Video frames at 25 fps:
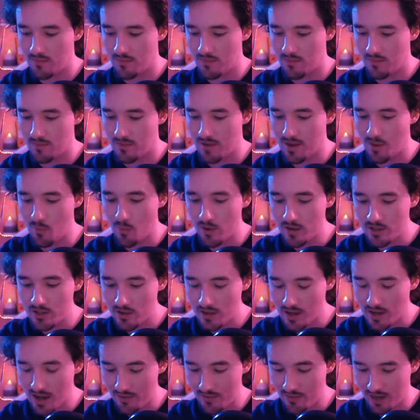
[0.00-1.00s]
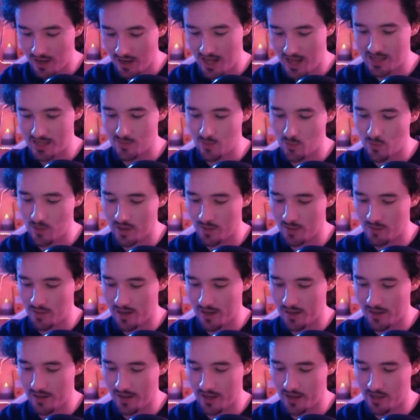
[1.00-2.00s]
I wanted you to have the last one in my
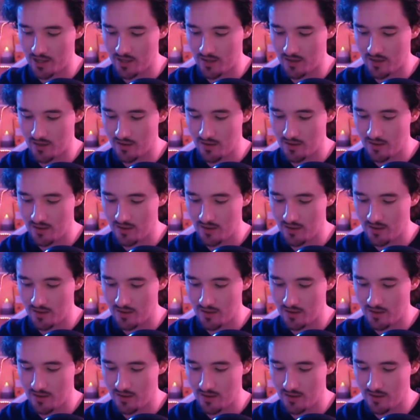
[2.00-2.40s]
collection.